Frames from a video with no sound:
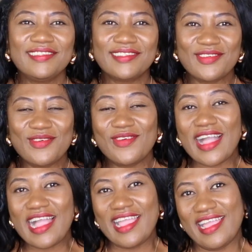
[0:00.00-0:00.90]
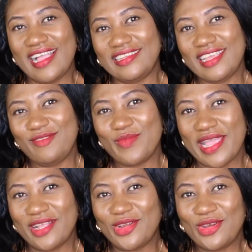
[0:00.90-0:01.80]
So I added
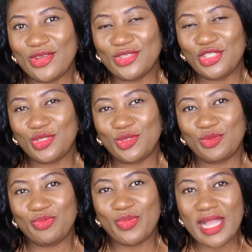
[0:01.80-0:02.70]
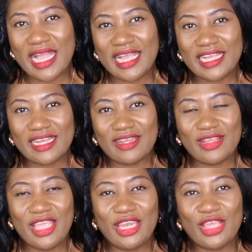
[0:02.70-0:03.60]
my clutch bag
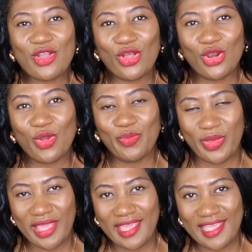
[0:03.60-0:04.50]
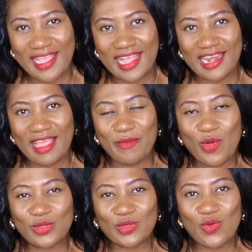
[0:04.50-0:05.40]
in the color pink, and I'm
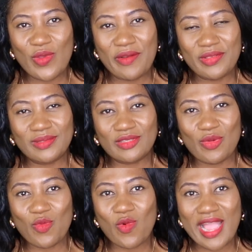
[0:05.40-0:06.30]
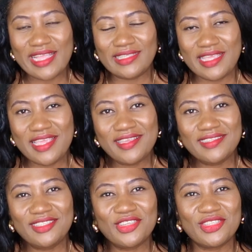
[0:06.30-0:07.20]
also wearing some white
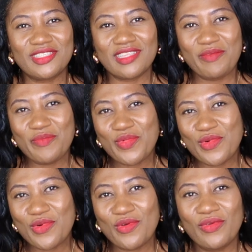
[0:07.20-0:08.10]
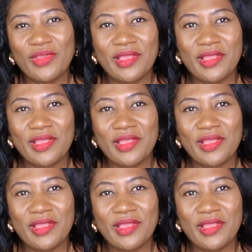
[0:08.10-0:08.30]
heels, just simple,